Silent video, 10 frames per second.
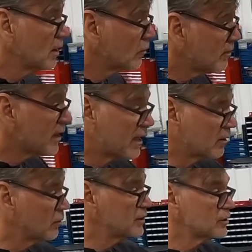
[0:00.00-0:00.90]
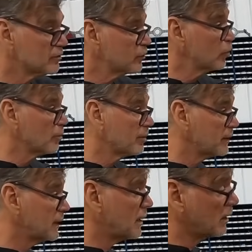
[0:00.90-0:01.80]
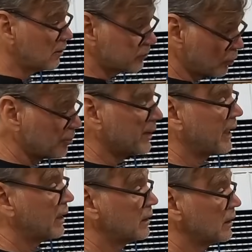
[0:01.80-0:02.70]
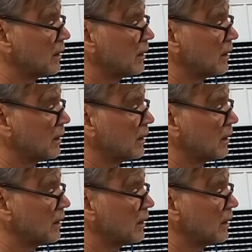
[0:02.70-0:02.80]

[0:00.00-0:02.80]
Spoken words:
We've got an original floor pan,